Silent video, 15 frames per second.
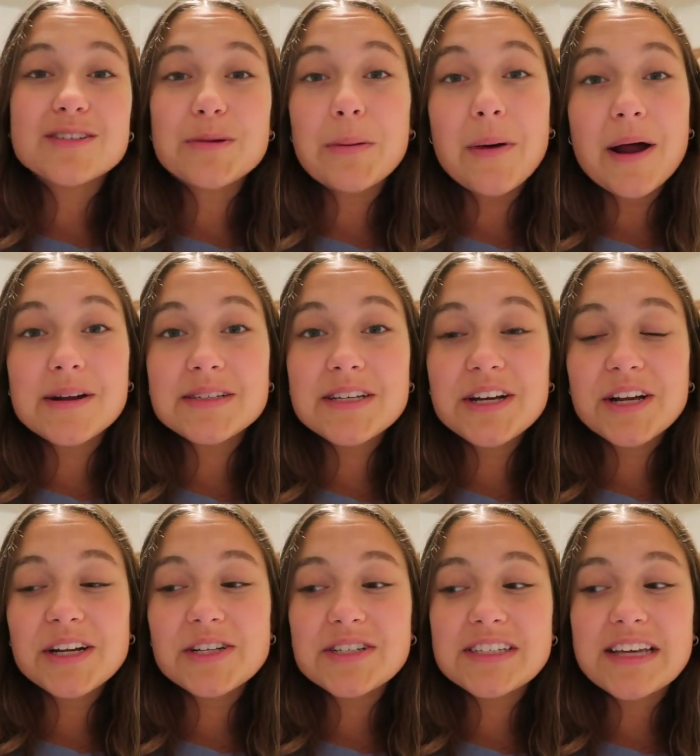so I'm honestly
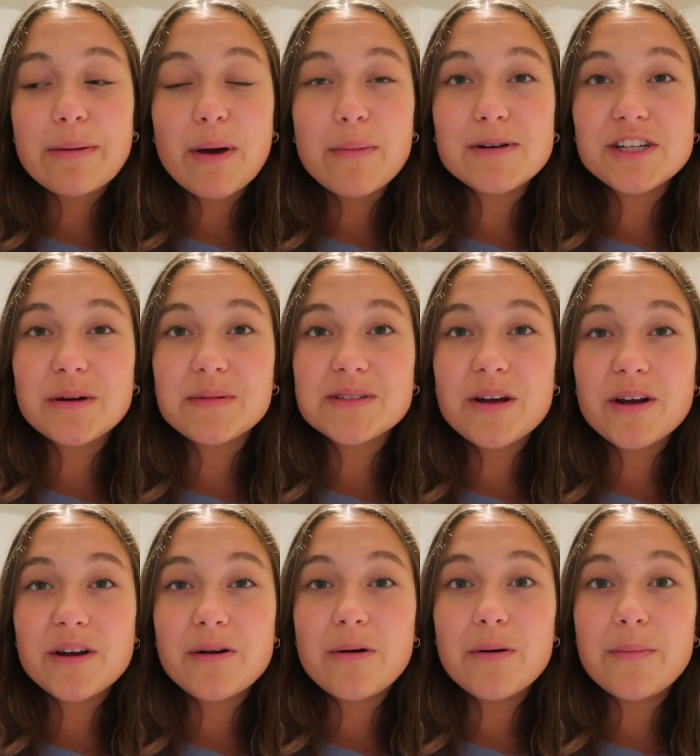gonna just get my pajamas on
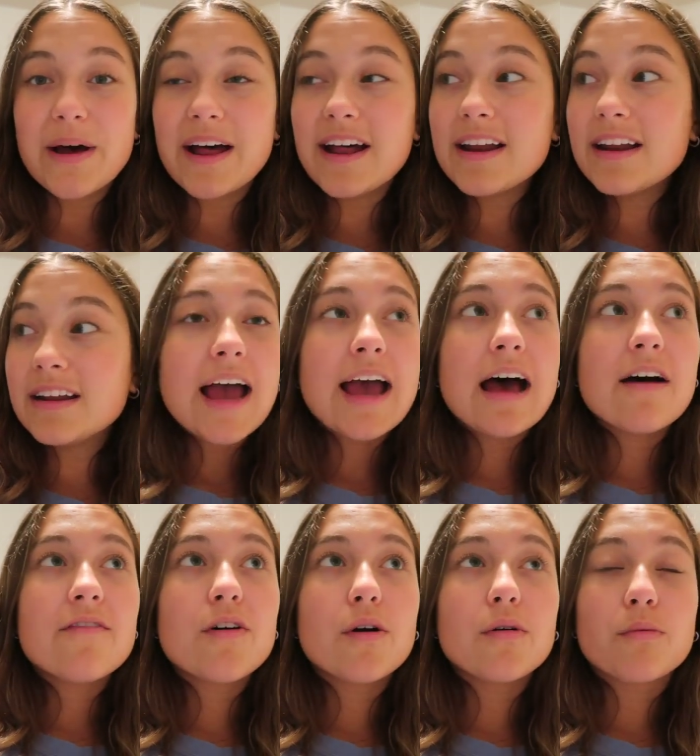and go to bed. I
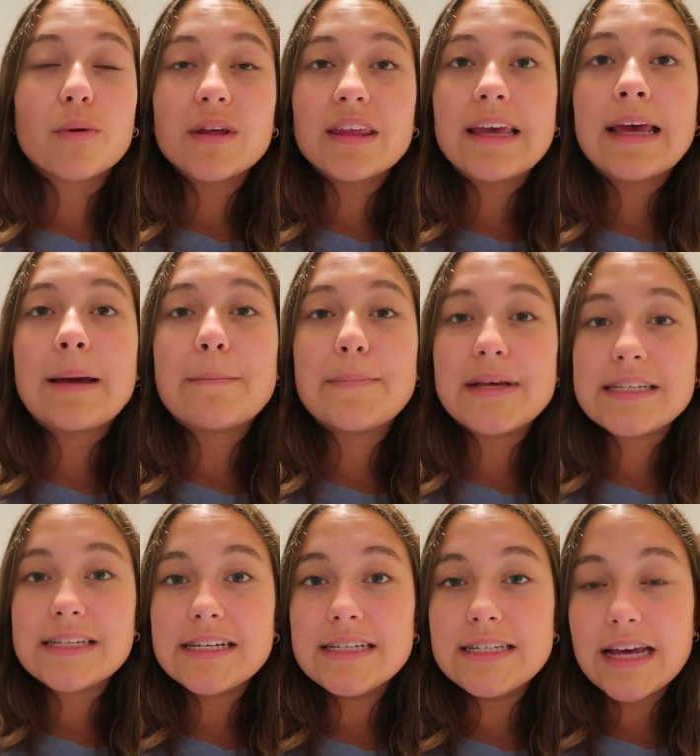have a really
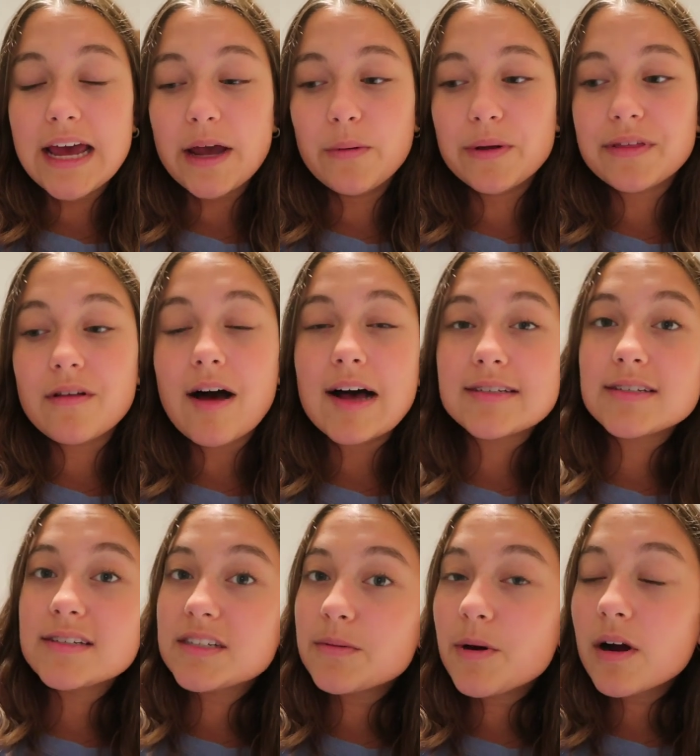busy day with
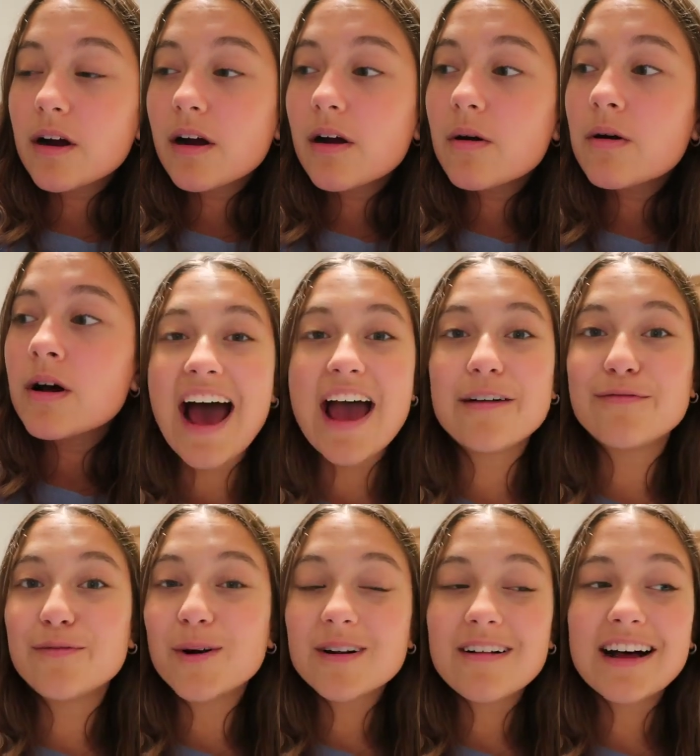classes tomorrow. I have
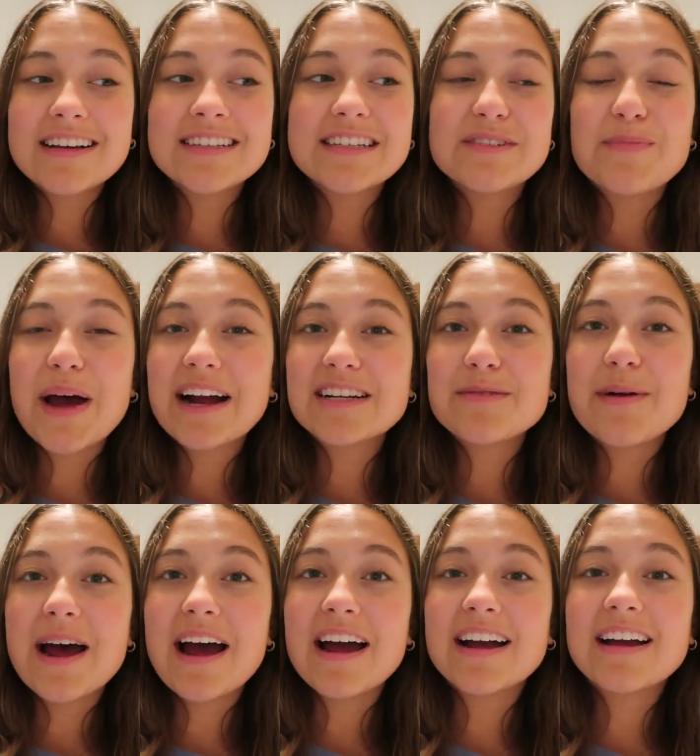four classes
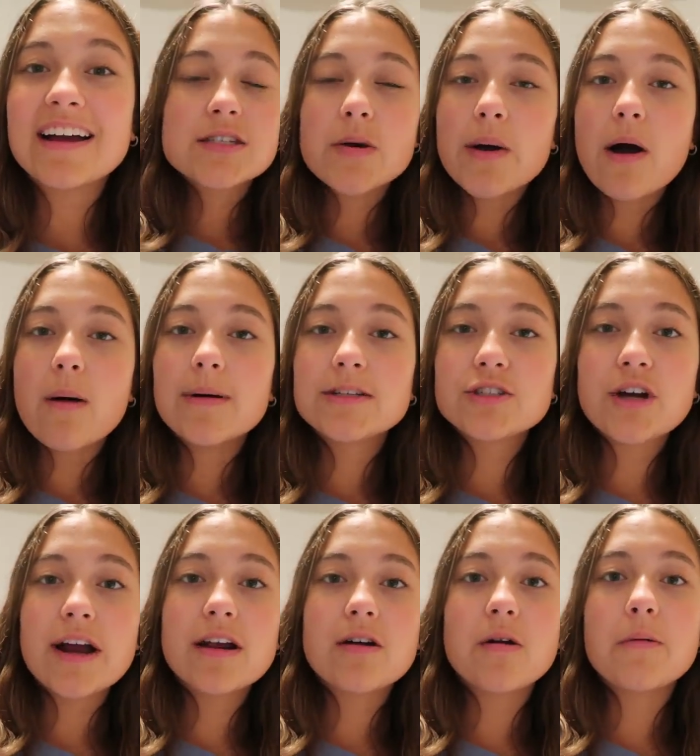back-to-back, -back, so I always
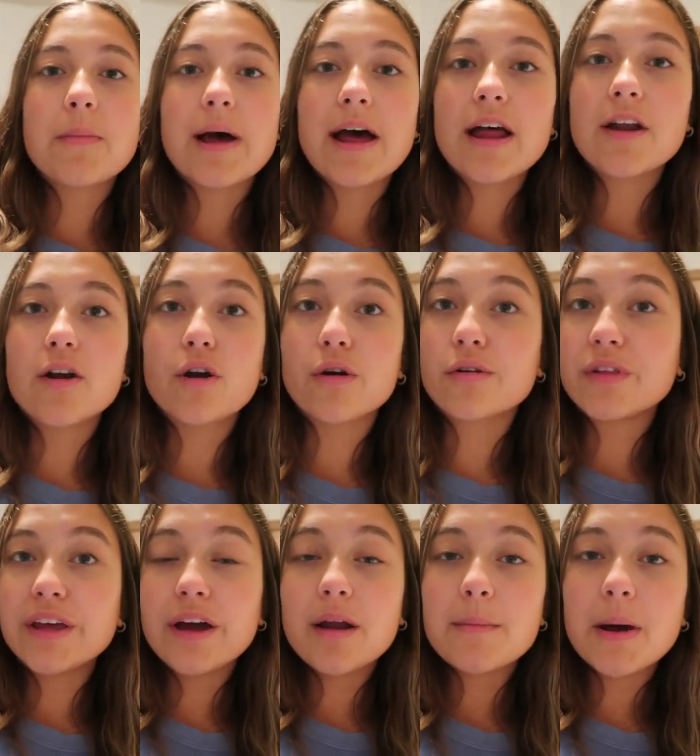try to go to bed
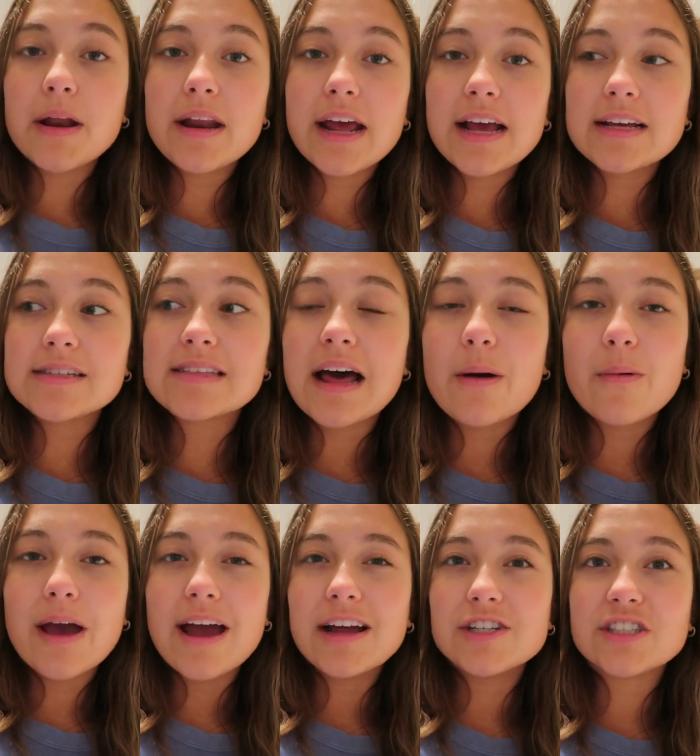early early on Mondays. That
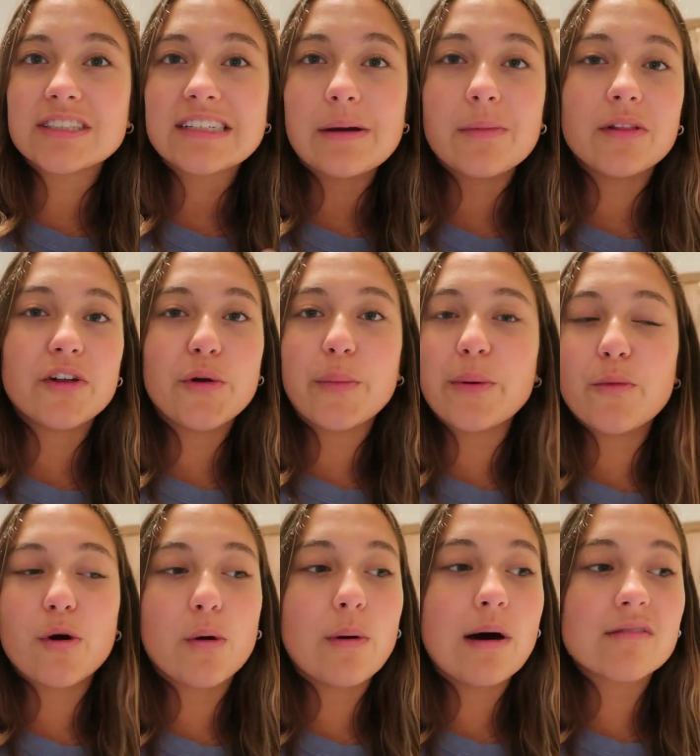way I just am a little bit
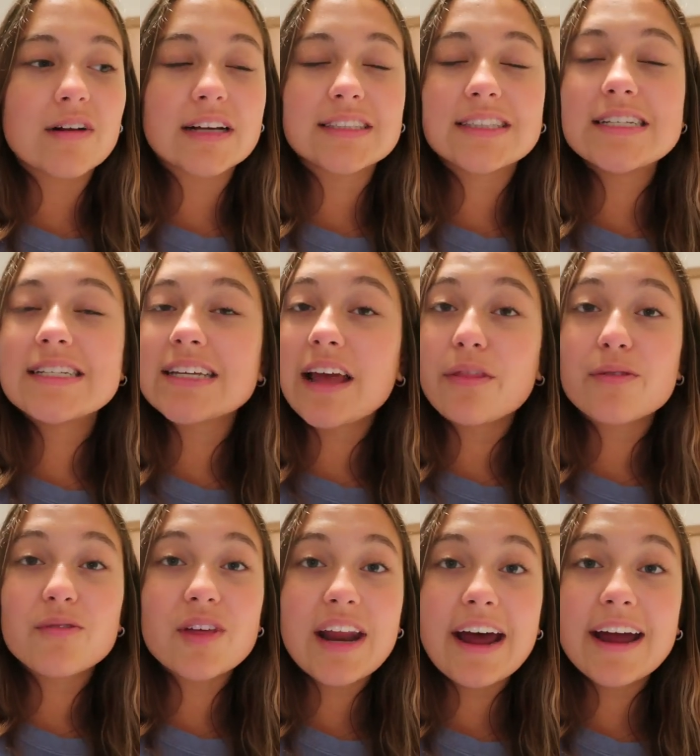more well rested to get
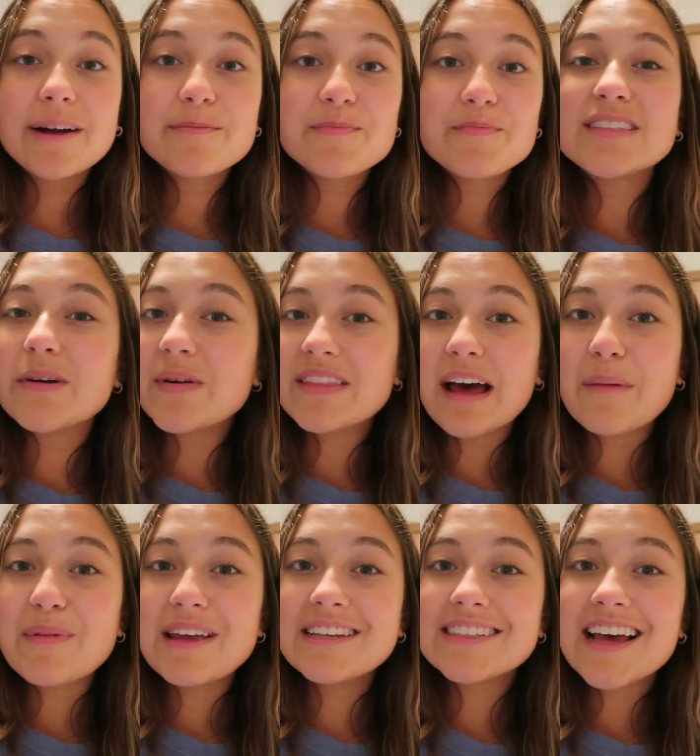through the day. So with that
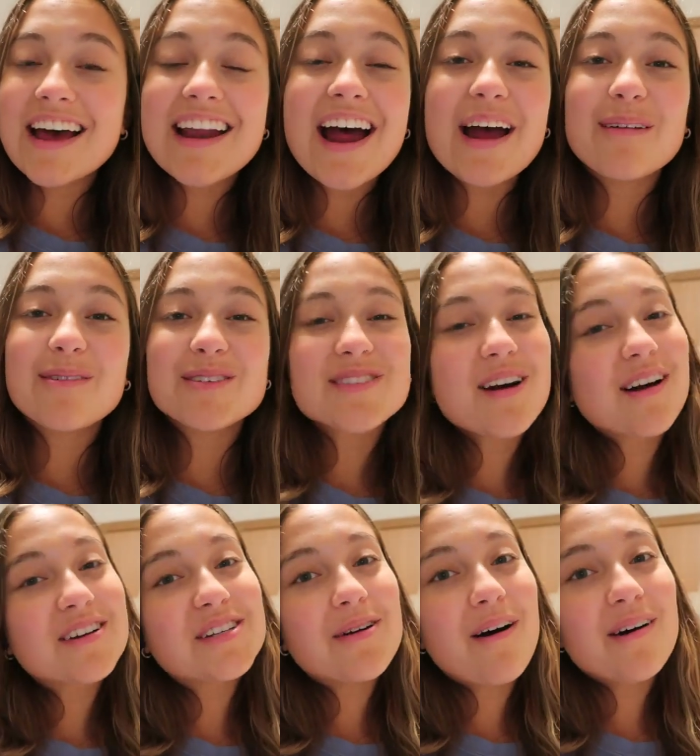being said, I will talk
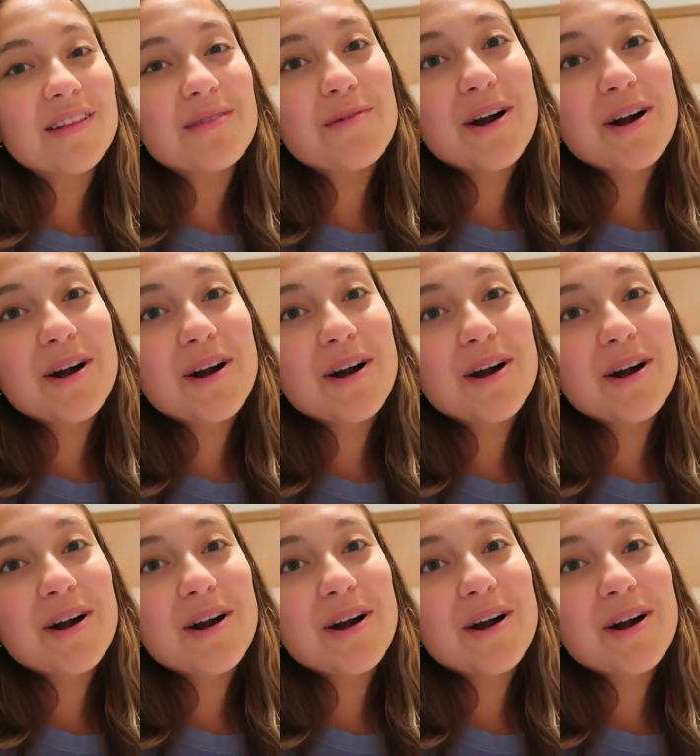to you all in the